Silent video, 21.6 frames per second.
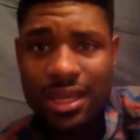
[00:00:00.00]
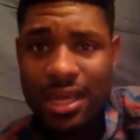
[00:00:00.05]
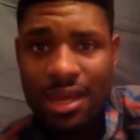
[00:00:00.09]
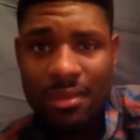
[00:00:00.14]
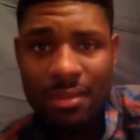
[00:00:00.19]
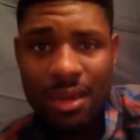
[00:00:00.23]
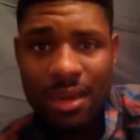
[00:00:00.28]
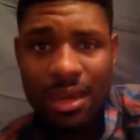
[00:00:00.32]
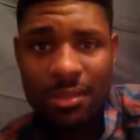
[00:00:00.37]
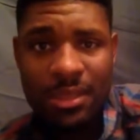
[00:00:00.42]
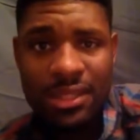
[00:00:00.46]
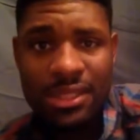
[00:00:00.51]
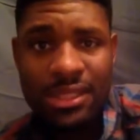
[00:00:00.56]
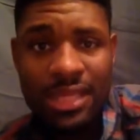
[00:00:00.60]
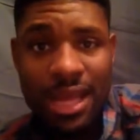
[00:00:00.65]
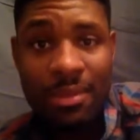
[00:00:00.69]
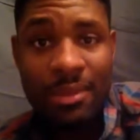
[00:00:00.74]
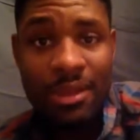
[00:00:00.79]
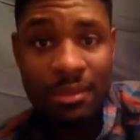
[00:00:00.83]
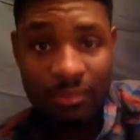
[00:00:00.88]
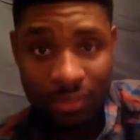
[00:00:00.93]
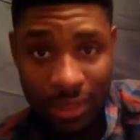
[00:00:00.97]
It made me
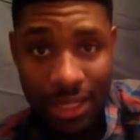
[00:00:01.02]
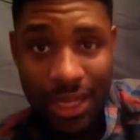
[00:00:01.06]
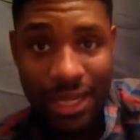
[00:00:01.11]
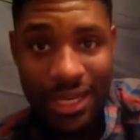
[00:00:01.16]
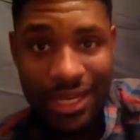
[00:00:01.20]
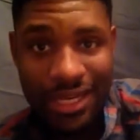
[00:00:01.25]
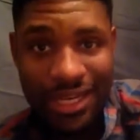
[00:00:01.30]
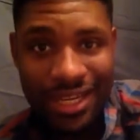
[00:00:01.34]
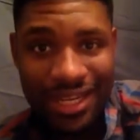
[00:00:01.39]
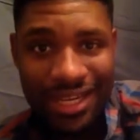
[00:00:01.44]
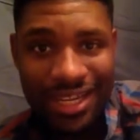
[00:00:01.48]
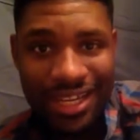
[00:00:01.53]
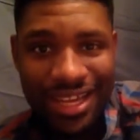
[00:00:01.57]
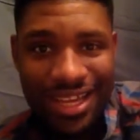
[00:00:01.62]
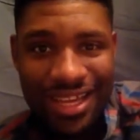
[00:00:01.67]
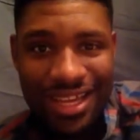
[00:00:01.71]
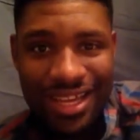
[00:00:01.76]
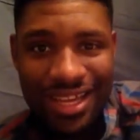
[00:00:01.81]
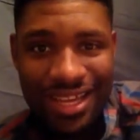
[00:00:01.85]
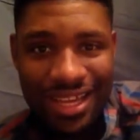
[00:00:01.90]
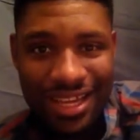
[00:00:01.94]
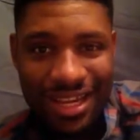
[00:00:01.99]
stop complaining.
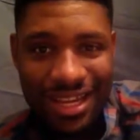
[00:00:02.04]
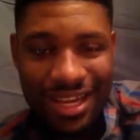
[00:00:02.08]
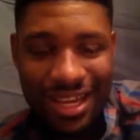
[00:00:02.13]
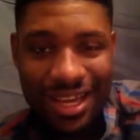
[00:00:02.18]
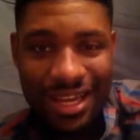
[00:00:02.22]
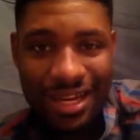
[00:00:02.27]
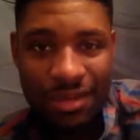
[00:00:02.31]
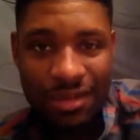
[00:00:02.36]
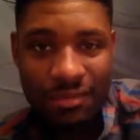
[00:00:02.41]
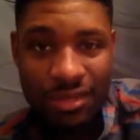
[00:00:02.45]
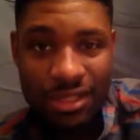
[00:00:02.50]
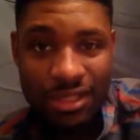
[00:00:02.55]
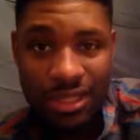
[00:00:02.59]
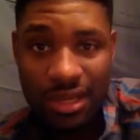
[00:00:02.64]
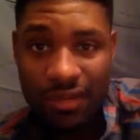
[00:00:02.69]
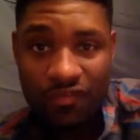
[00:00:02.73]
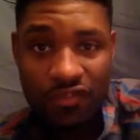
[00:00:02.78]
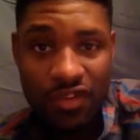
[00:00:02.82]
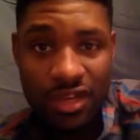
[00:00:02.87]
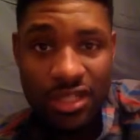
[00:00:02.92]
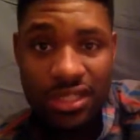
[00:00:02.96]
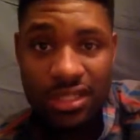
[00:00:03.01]
And it was a
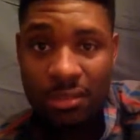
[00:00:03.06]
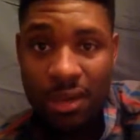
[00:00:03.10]
foot